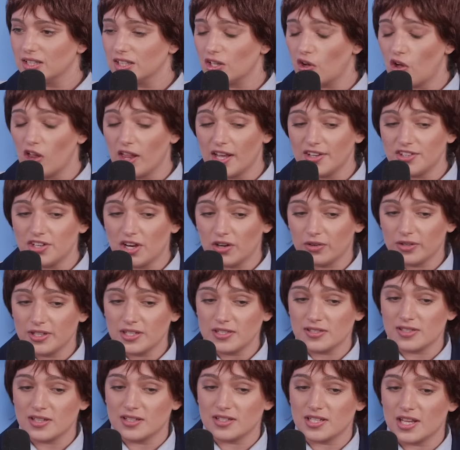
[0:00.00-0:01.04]
all I know
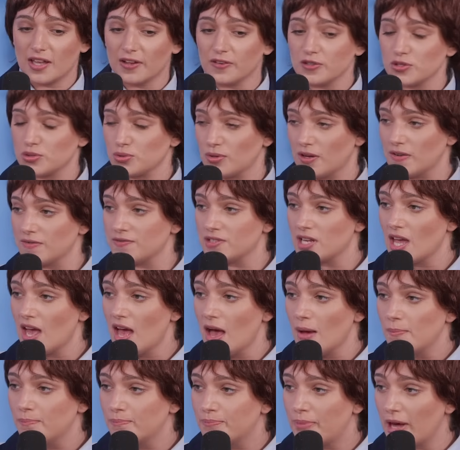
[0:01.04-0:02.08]
is Taylor Swift
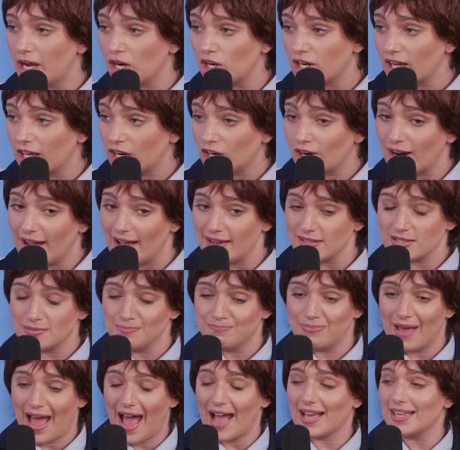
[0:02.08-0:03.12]
better get her ass
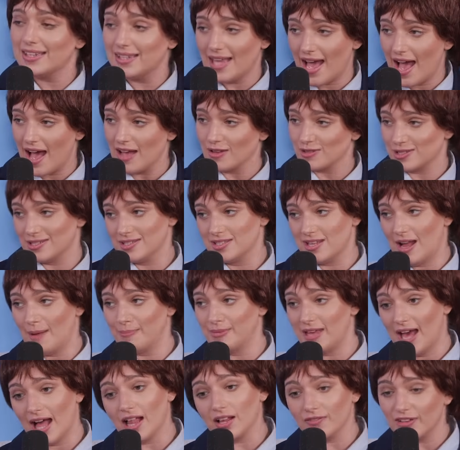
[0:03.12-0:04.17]
back in the house and
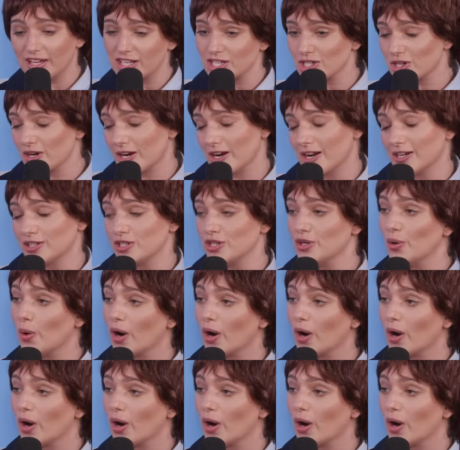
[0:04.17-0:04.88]
stop gallivanting around New